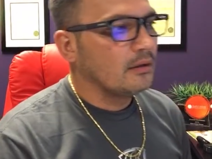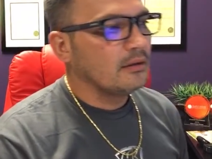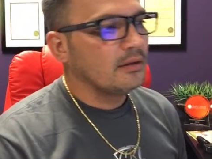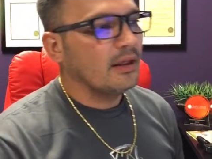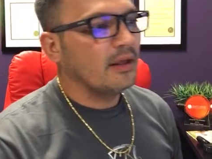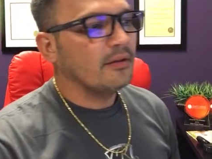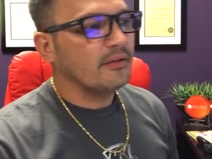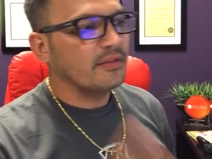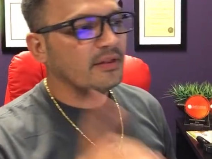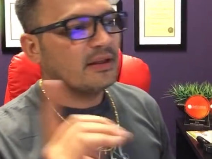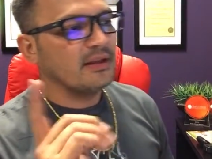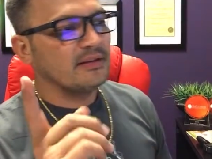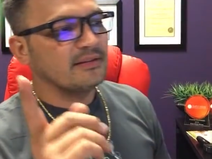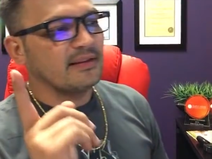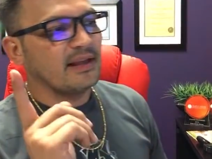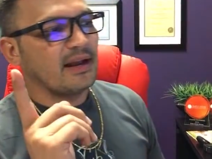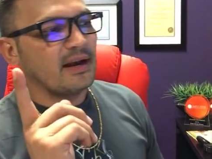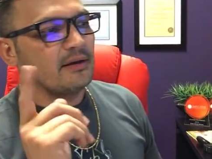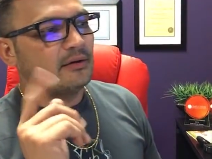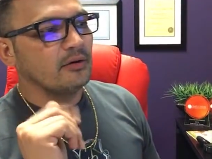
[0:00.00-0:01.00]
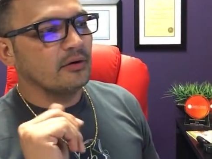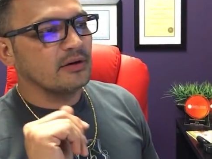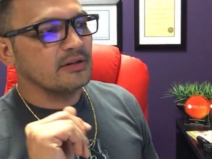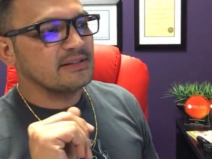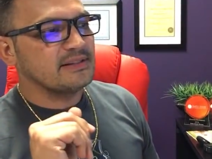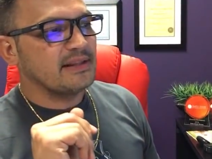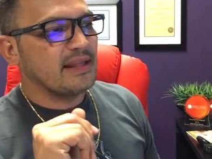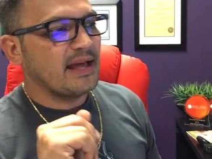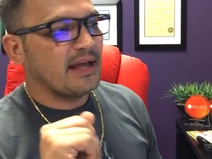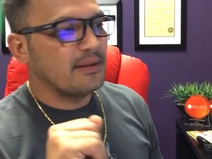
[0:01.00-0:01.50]
The other thing is that I
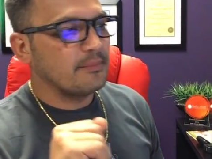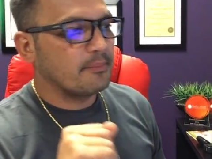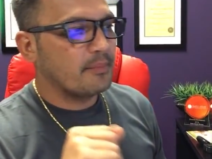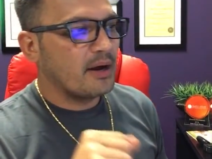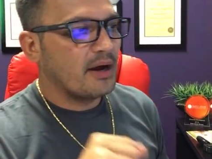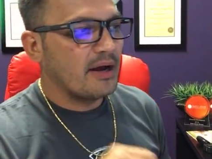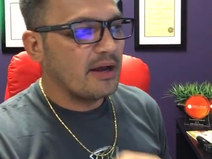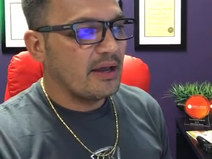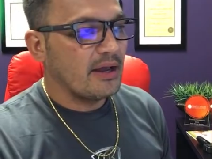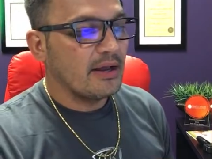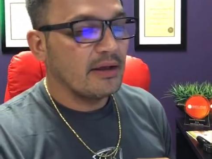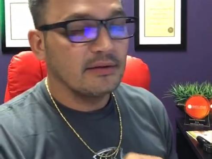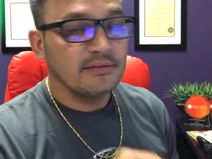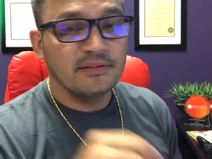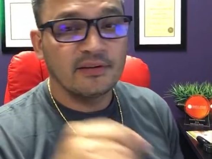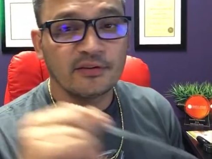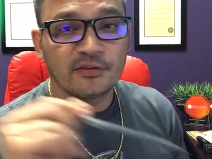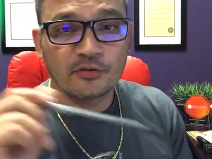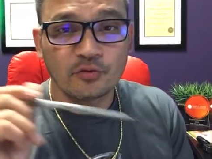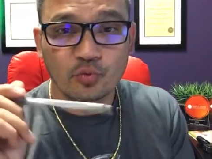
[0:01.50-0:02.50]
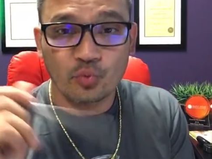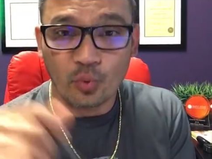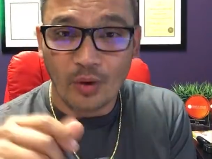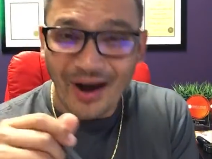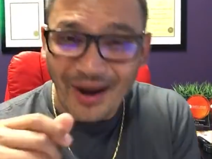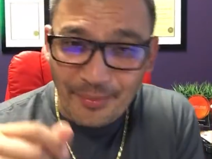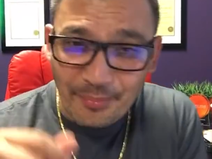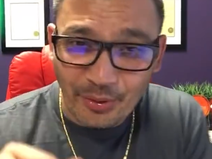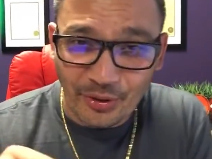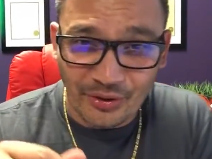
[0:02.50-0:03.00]
noticed that my
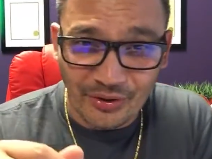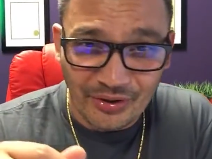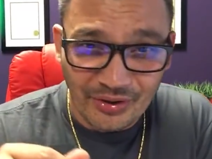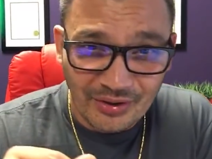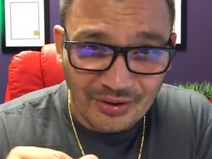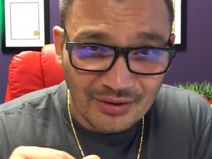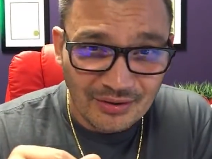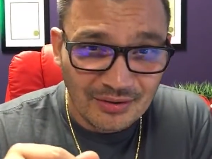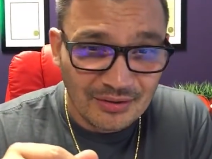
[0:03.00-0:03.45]
subscriber